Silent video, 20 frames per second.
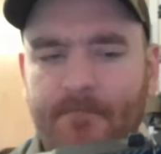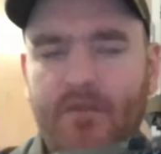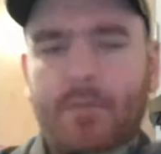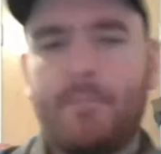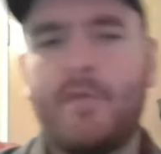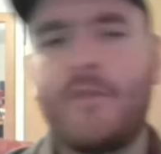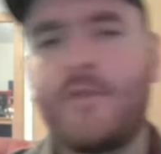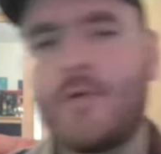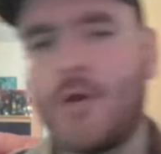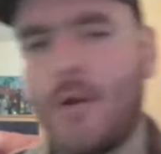
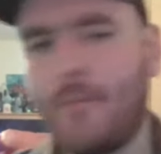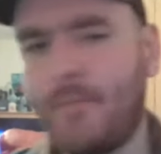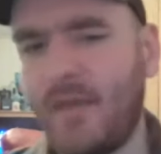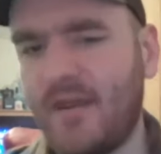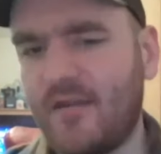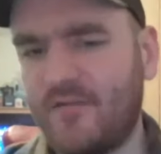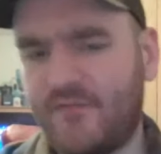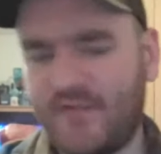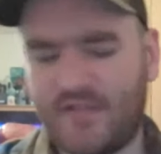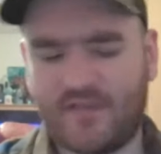But there are
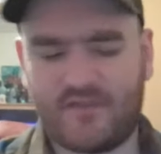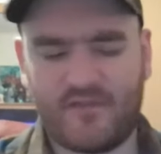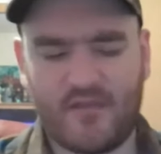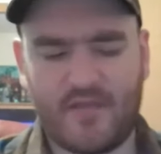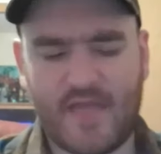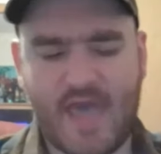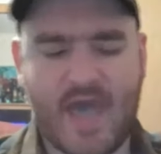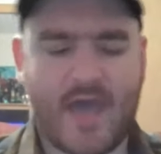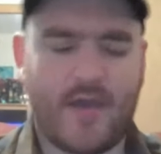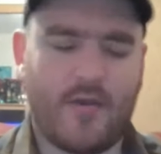benefits to
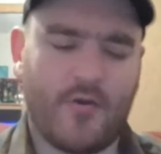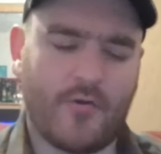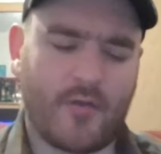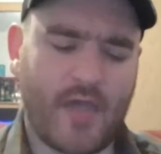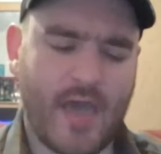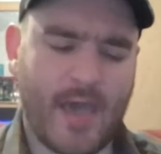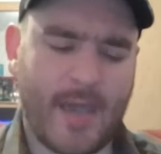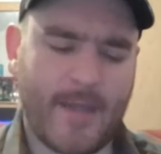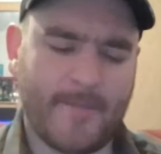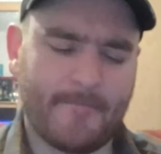that,
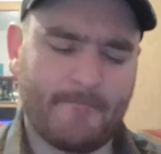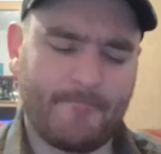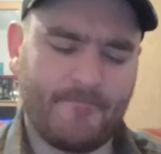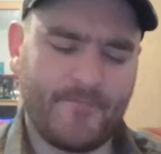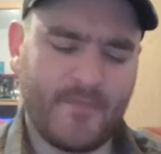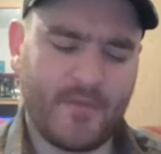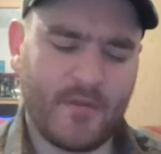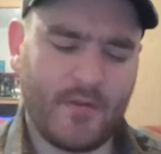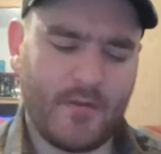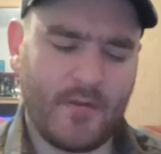okay?
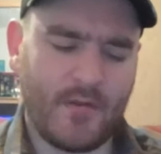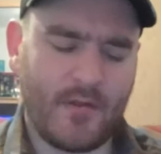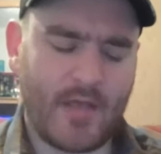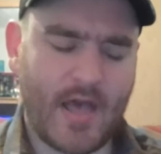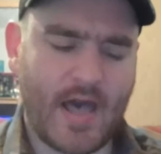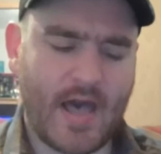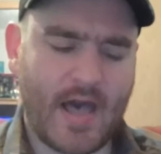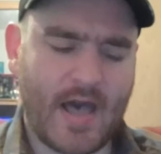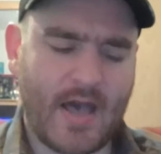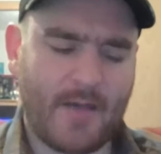
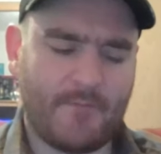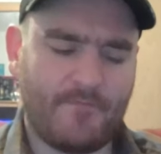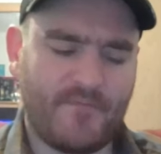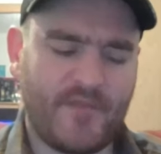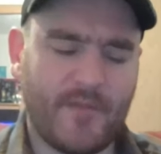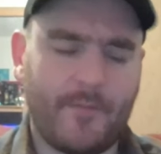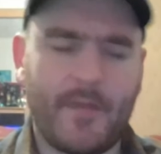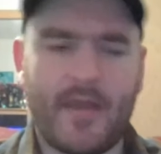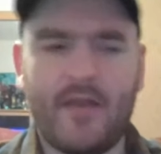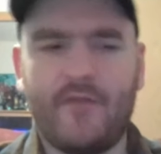
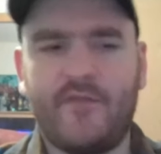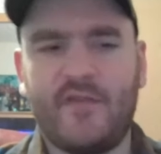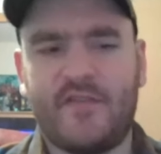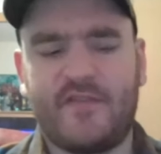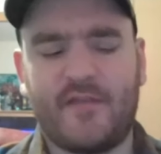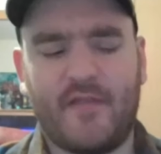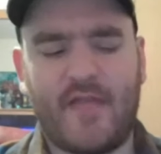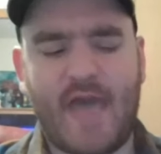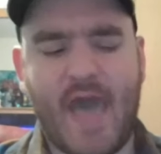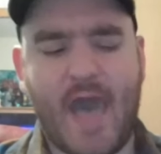The benefit
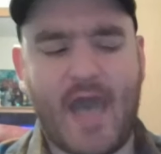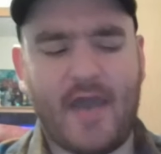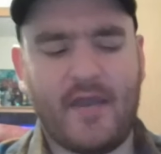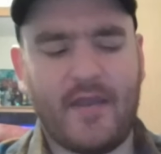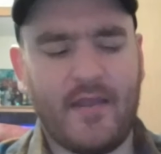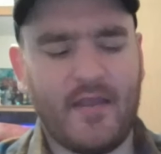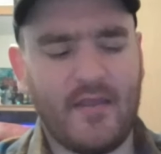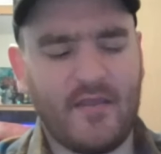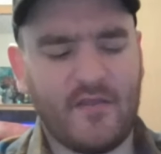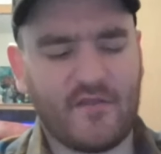to that
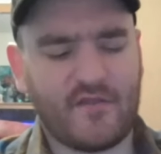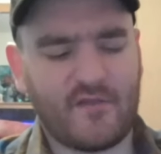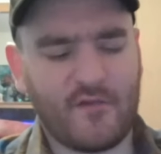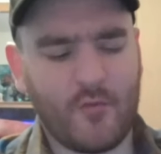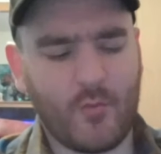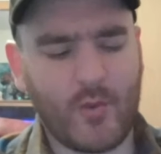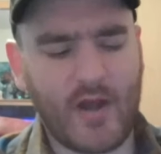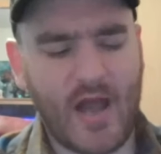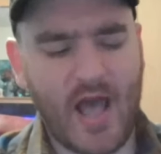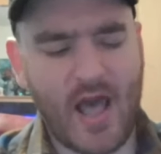is
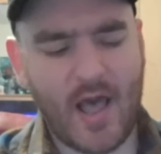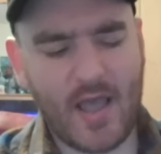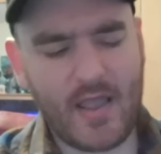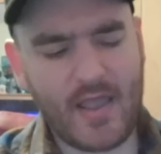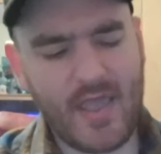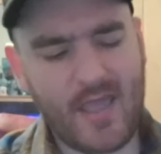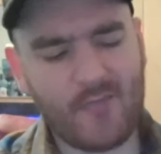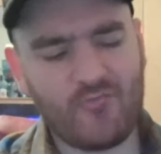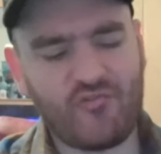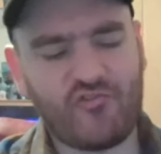when I
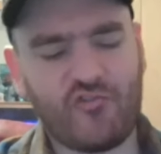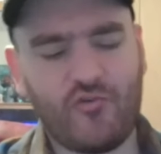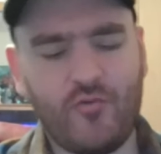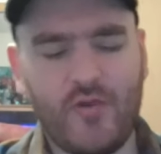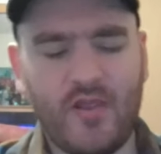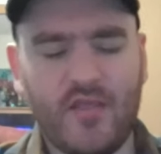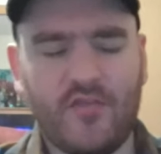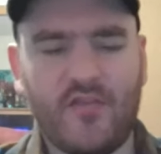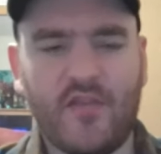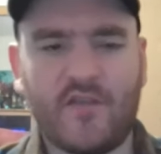am
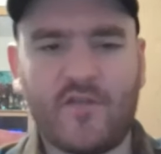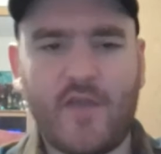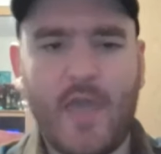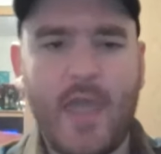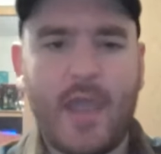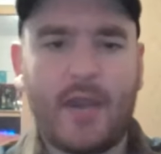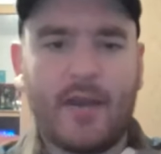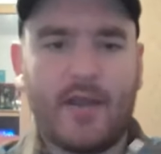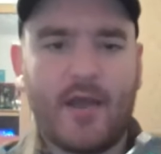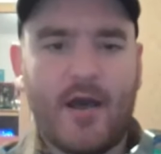shooting this
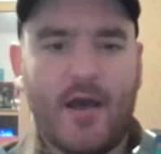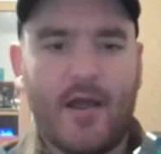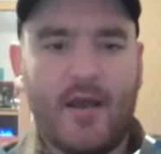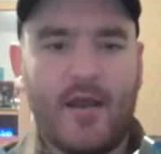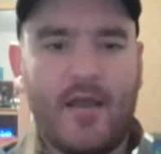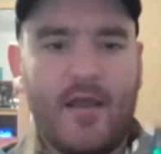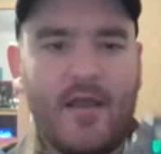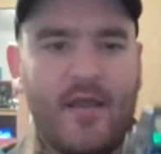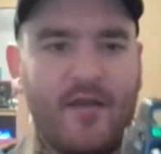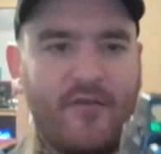
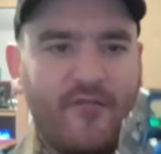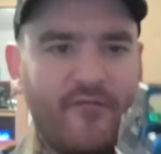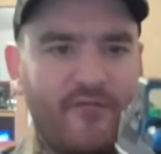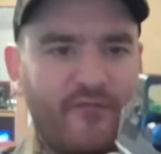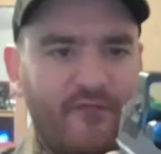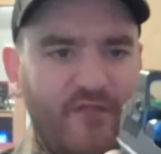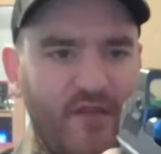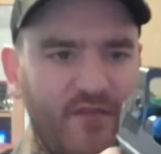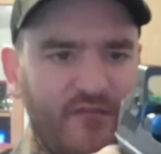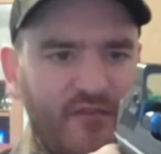handgun
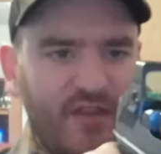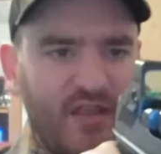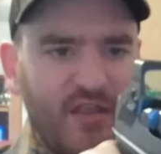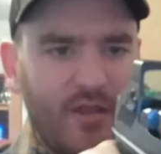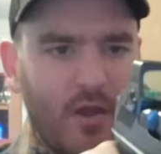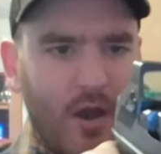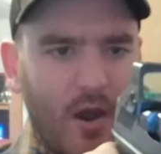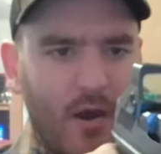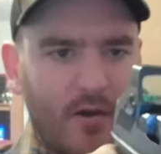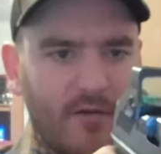50
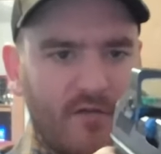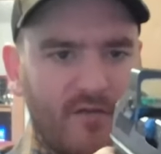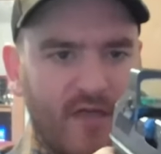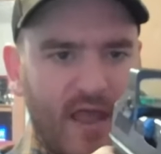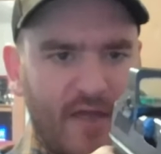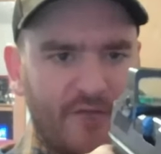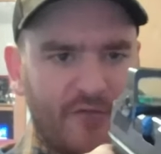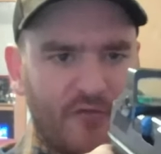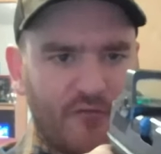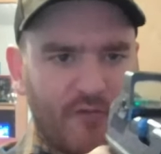yards
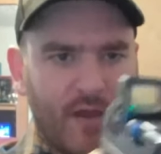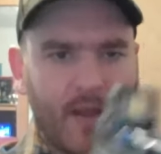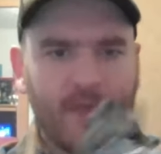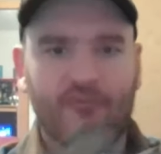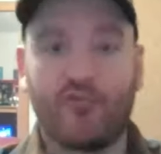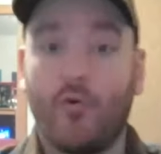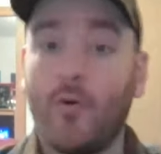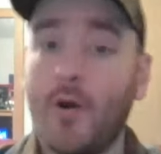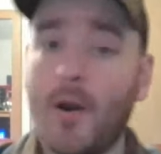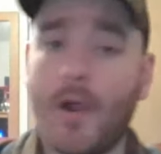at the
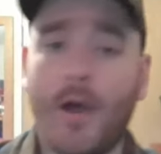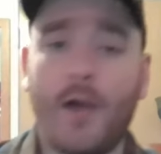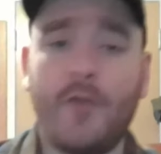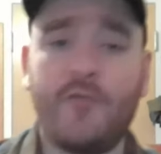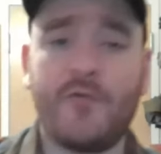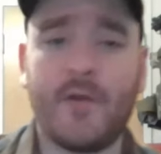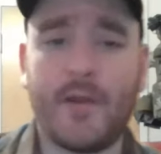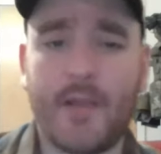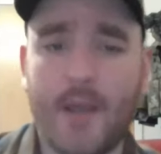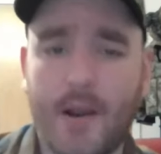range, or
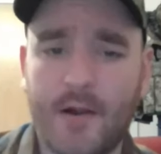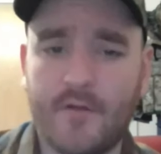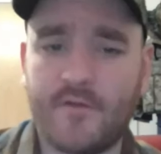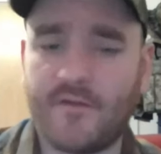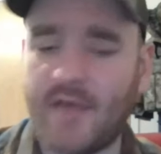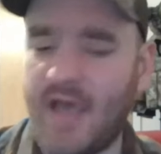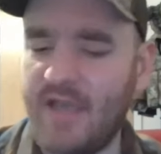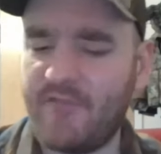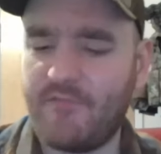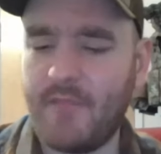100
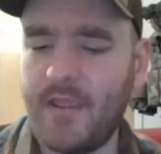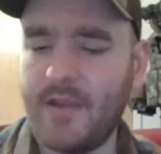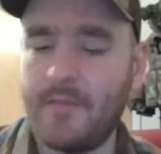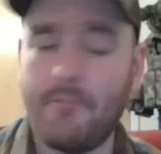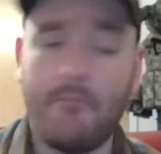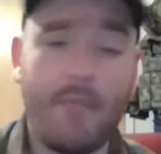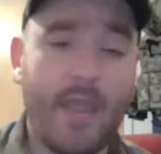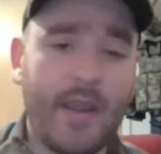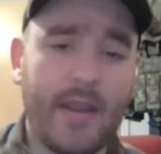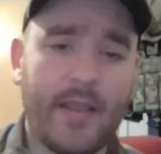yards. I've made
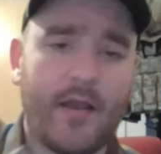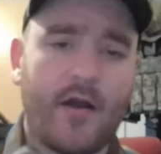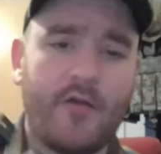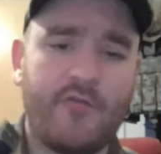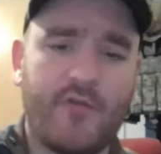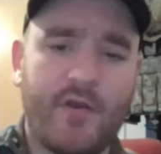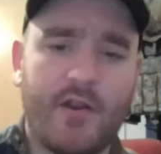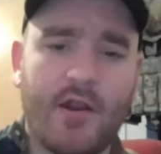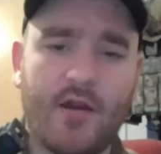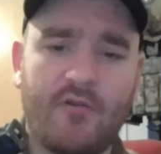many
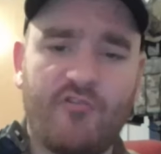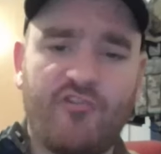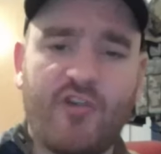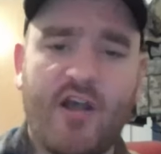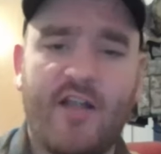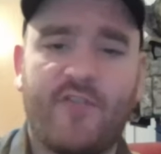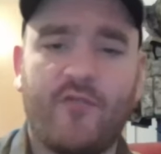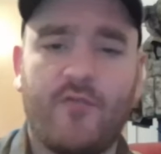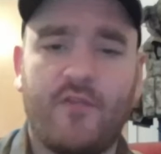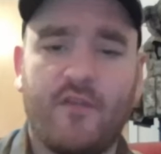100-yard
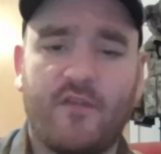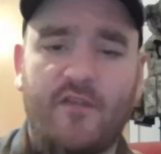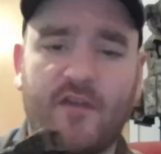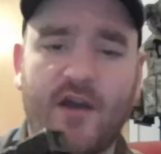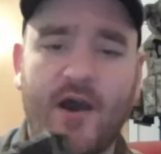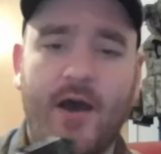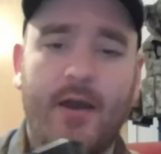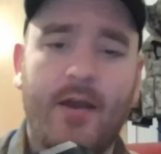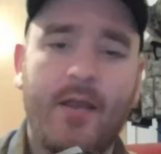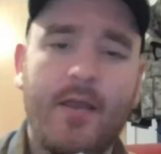shots with this
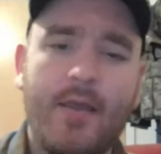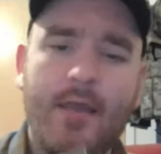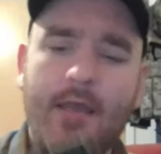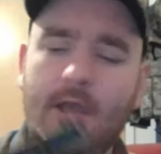gun.